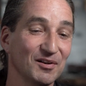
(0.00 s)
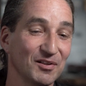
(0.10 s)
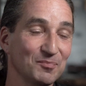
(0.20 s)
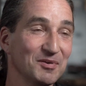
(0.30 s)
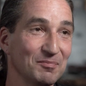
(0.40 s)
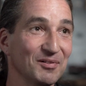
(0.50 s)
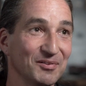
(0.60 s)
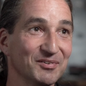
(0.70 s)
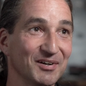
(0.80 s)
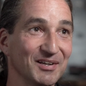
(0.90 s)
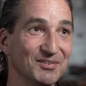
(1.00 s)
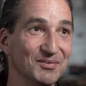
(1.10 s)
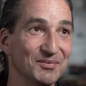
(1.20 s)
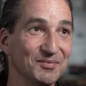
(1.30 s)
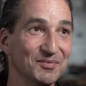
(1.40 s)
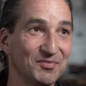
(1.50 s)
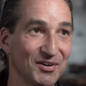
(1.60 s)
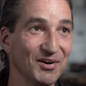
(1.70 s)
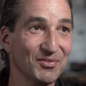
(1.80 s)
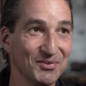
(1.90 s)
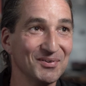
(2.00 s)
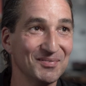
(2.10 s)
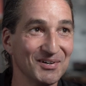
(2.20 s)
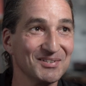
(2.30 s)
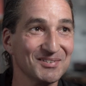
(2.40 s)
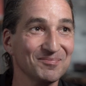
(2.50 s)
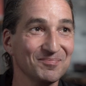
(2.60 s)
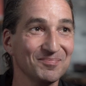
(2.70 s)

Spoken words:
There are a lot of people trying to figure out the universe,